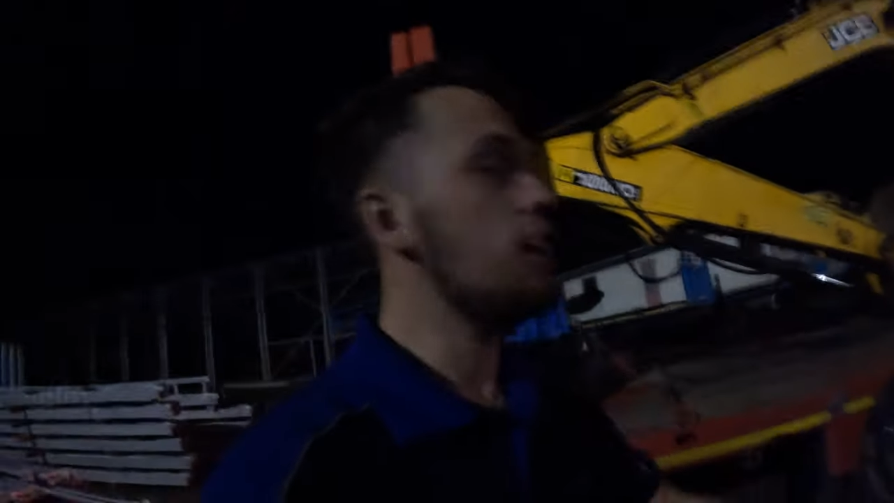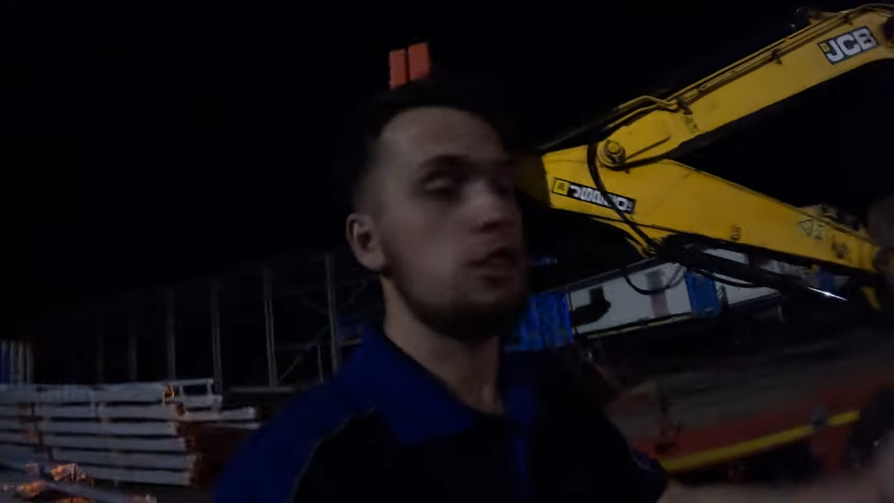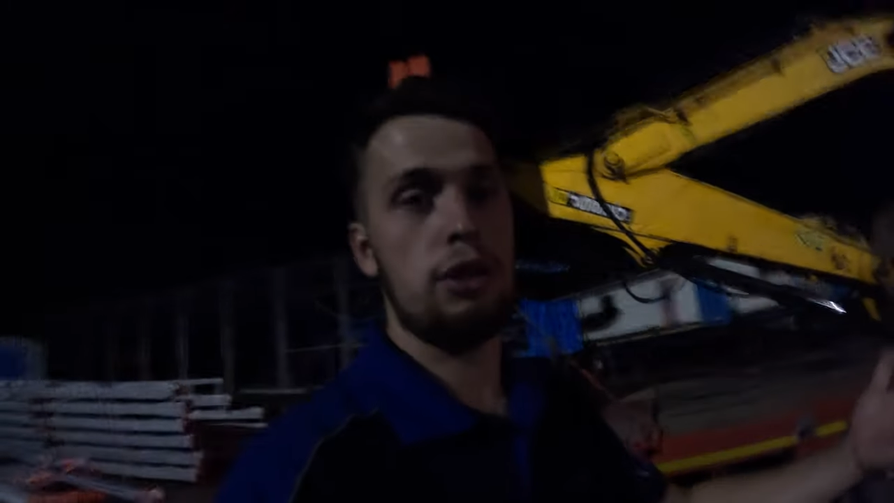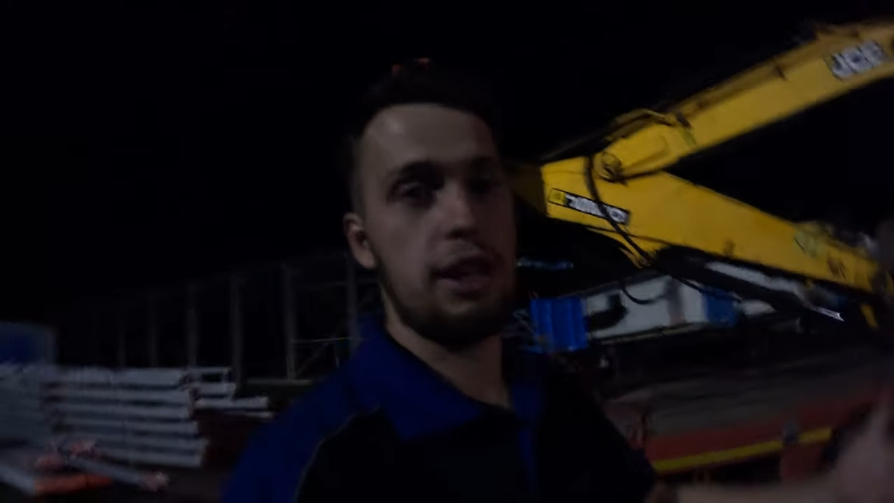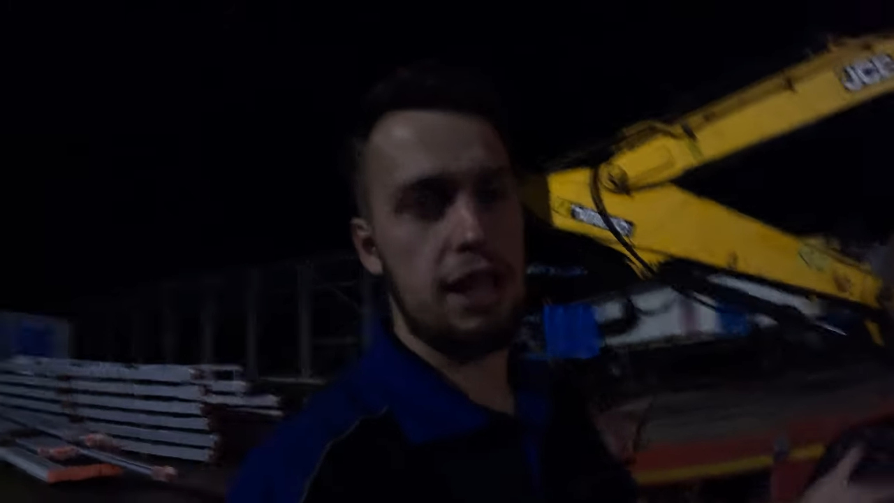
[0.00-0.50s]

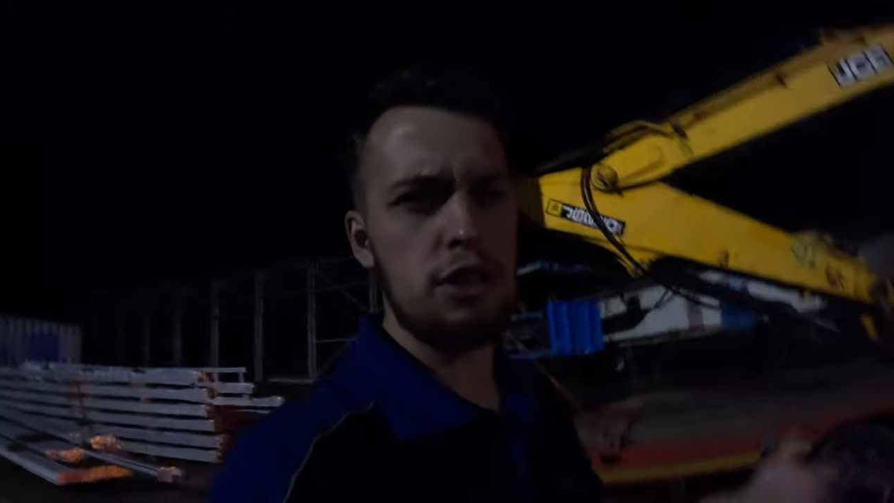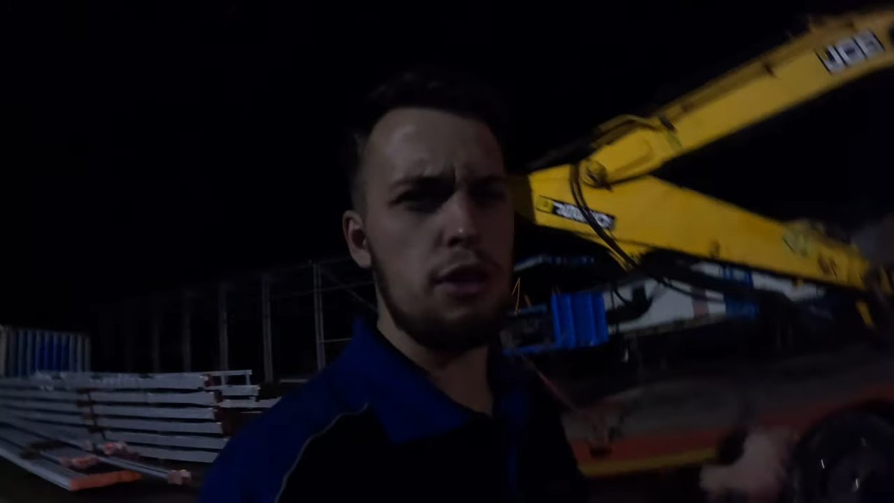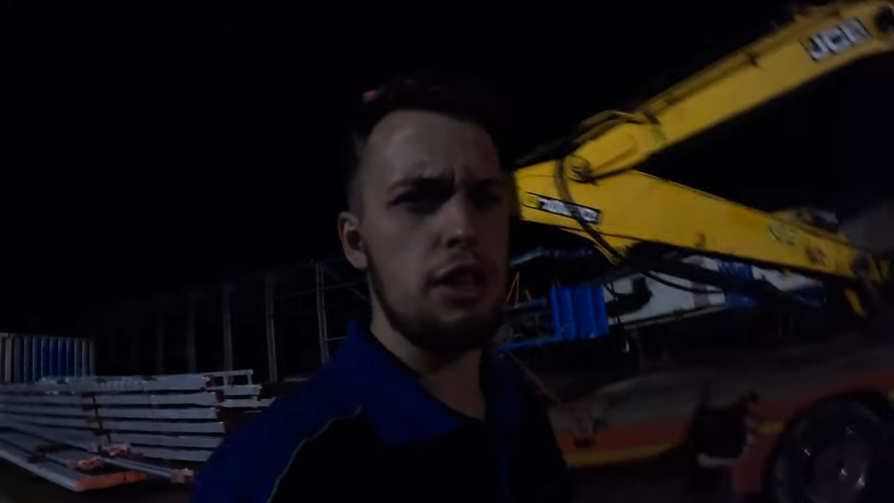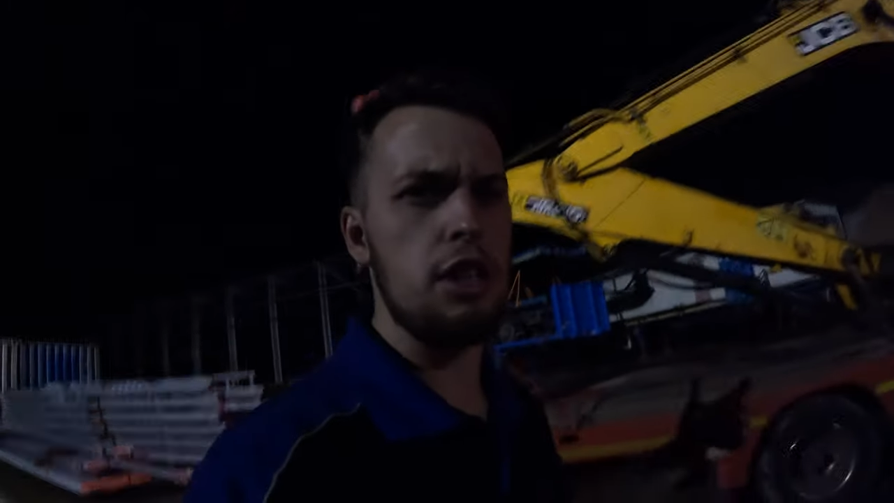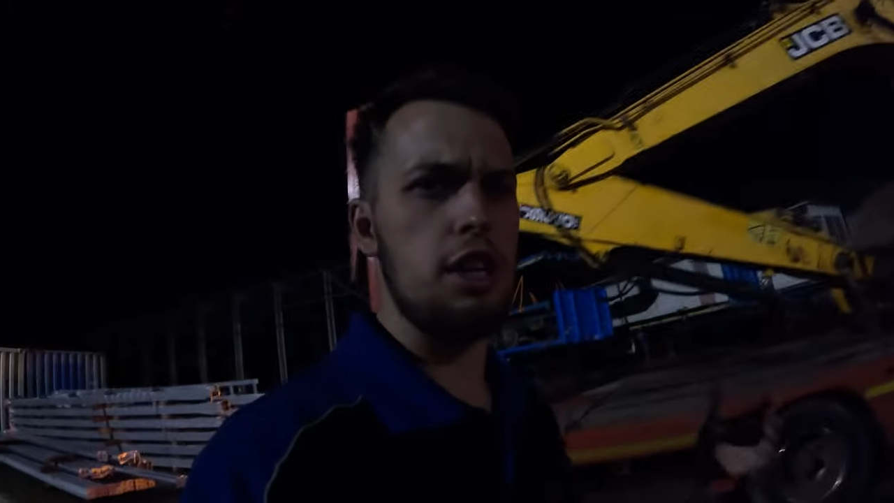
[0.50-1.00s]
Sorry I didn't do
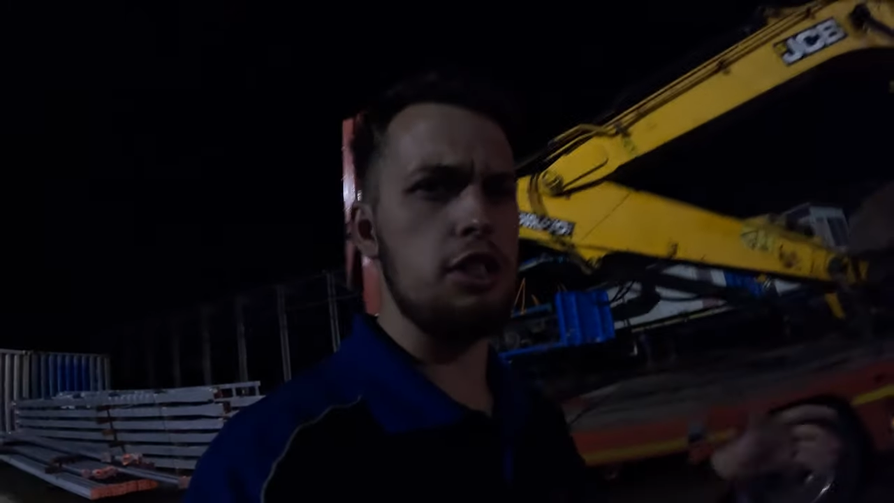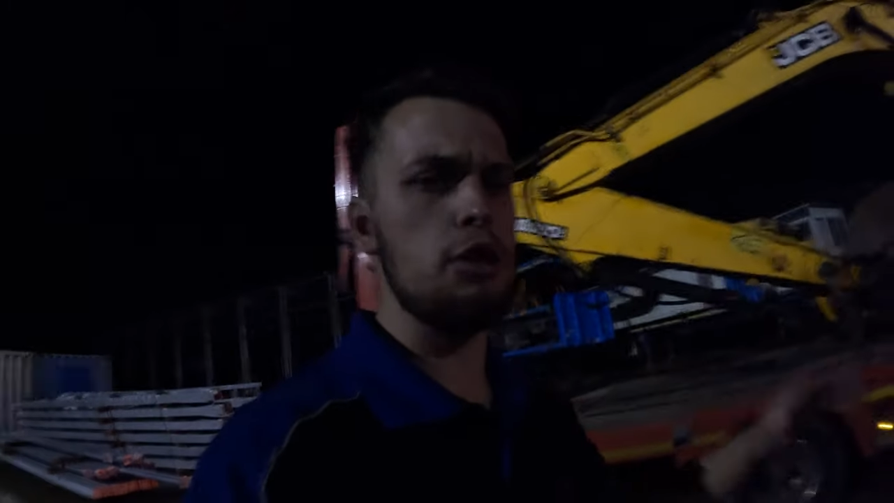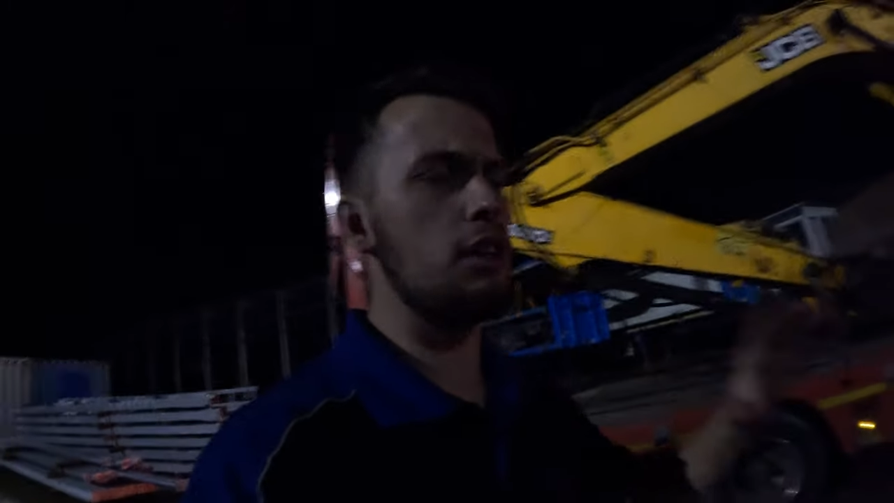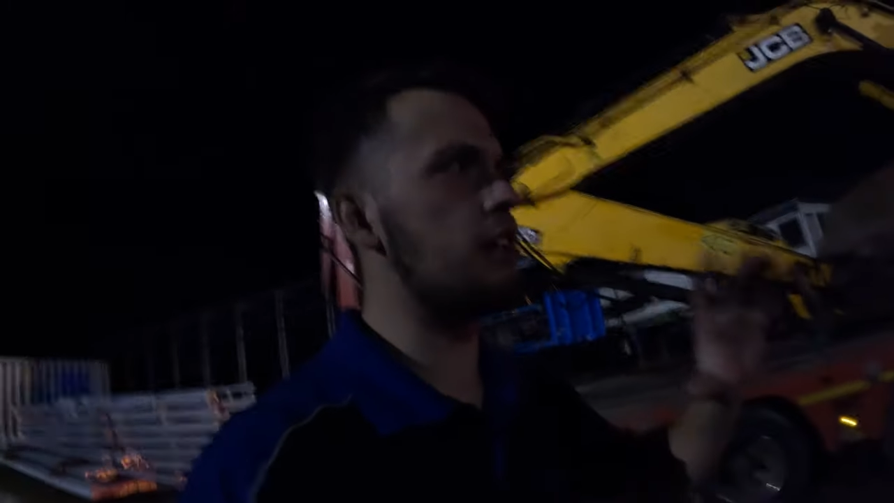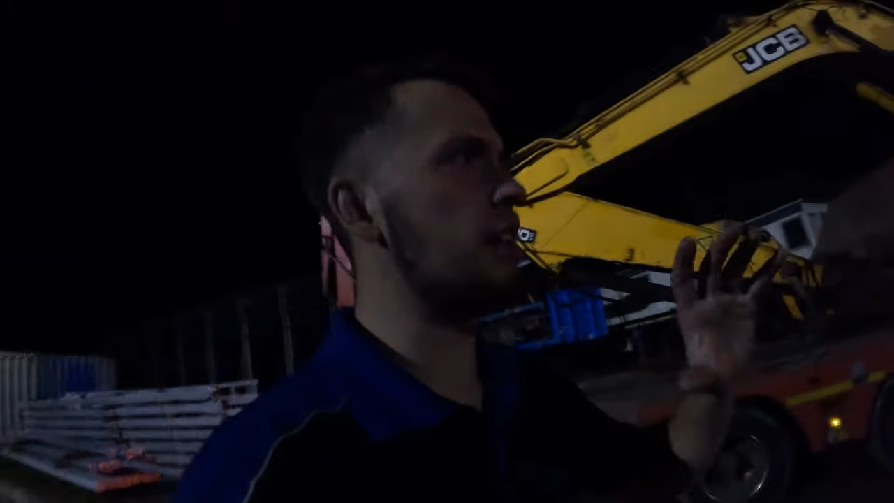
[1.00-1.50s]
a
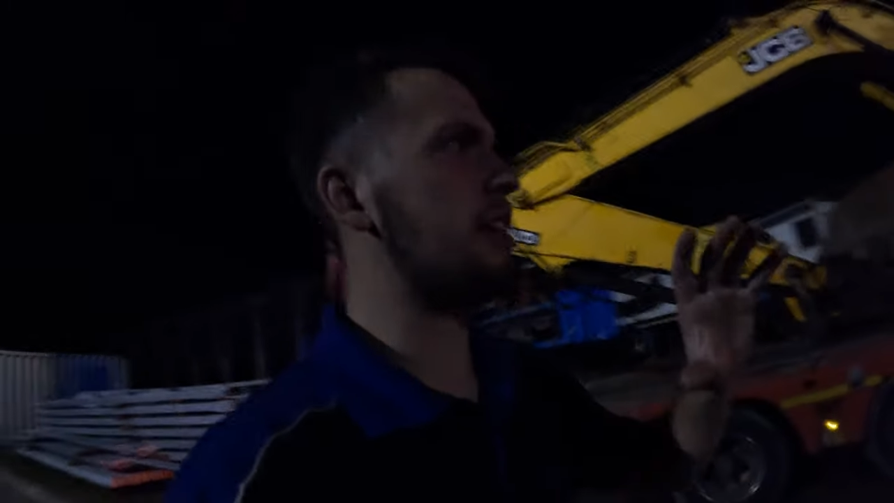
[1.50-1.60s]
Newark